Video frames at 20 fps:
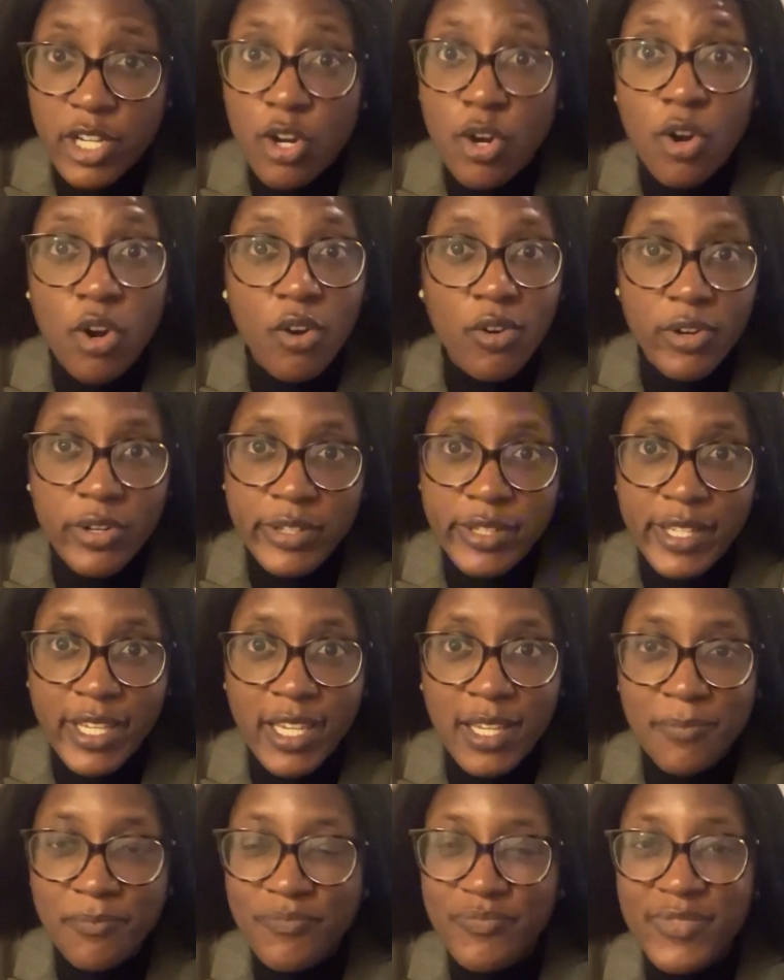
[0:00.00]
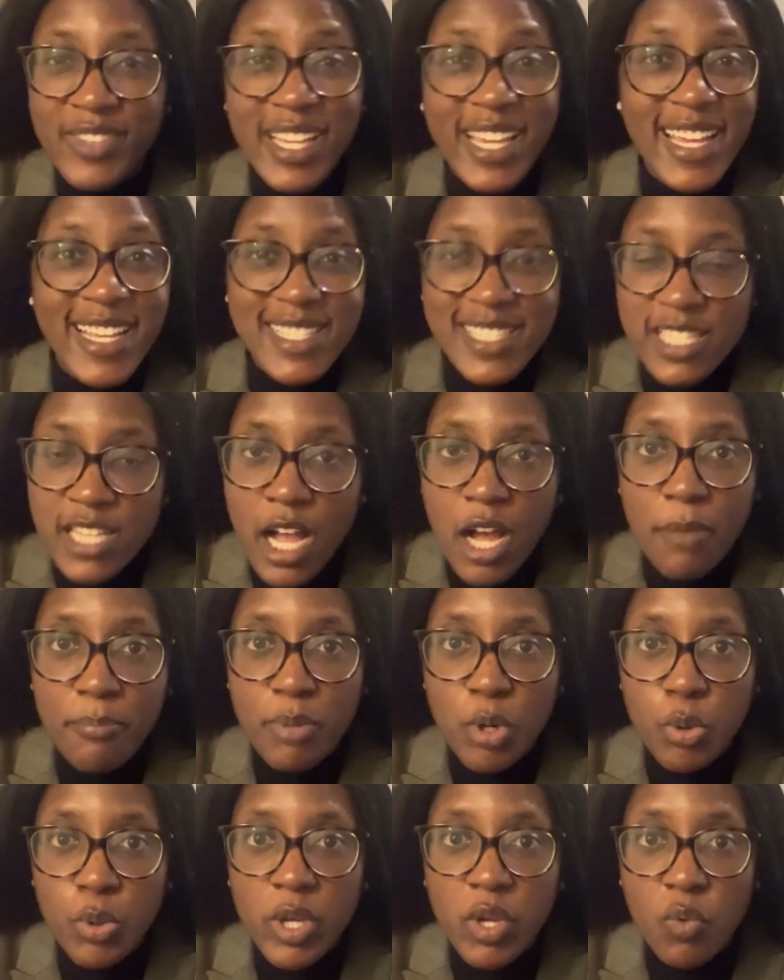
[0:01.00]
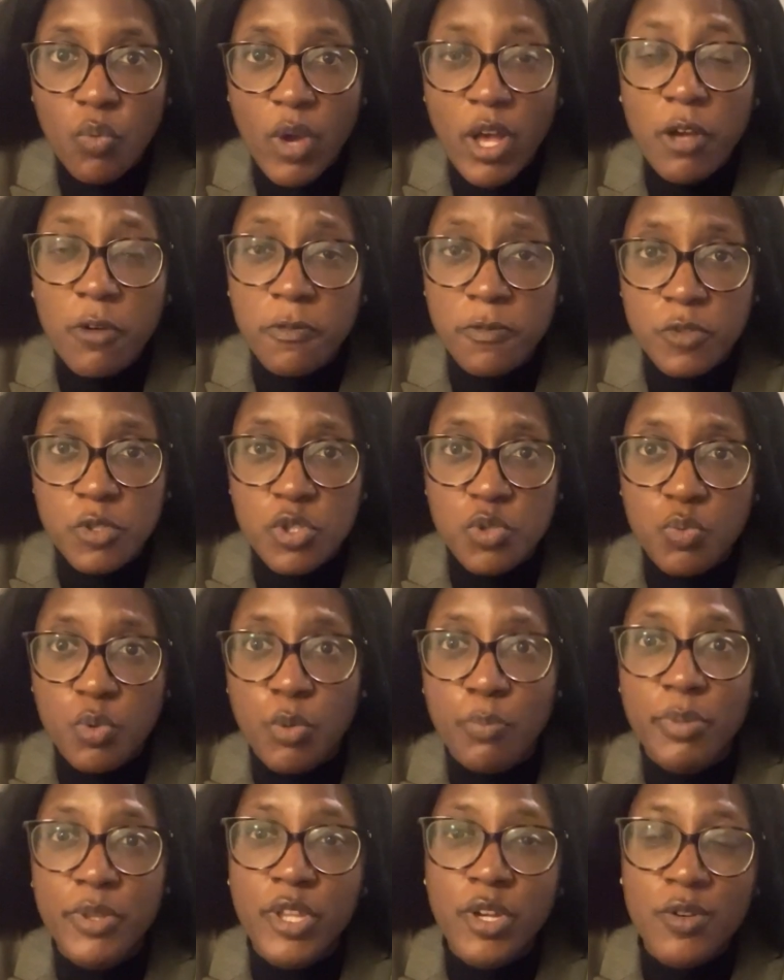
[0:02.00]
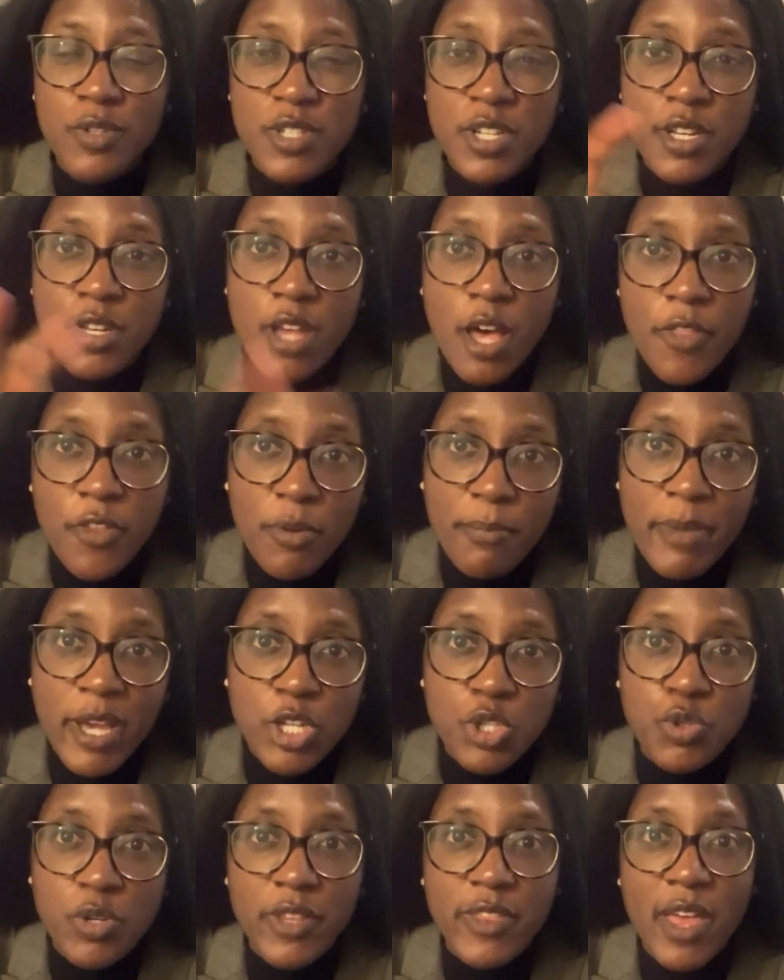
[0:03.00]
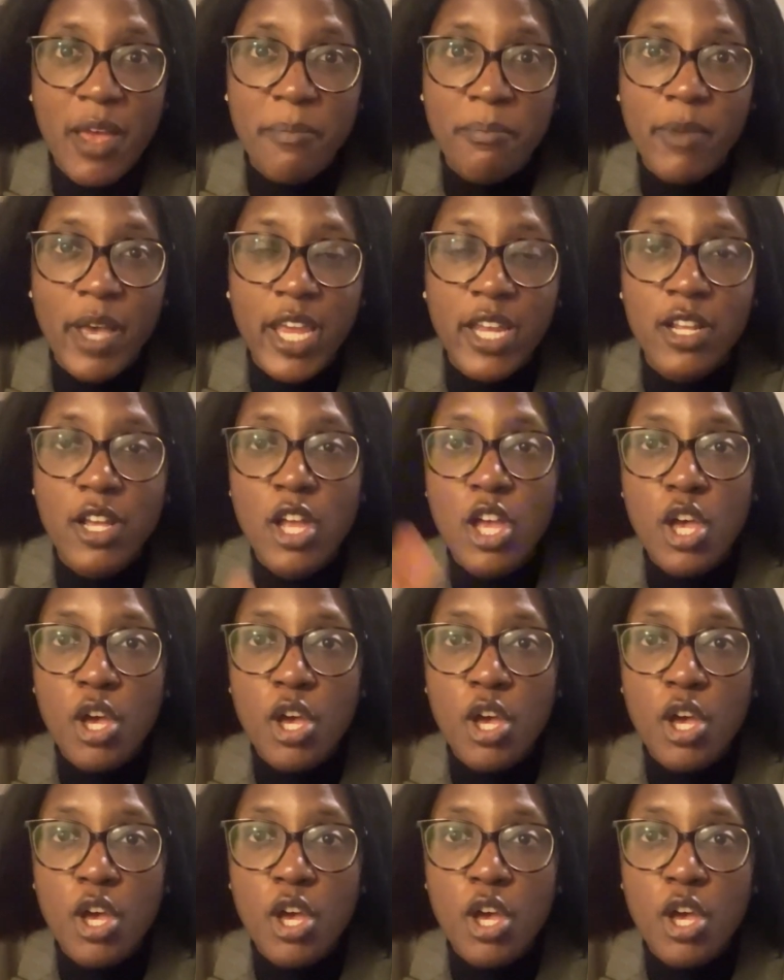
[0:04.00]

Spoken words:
Currently, it's not boding well for Swoop, but there's another metric that might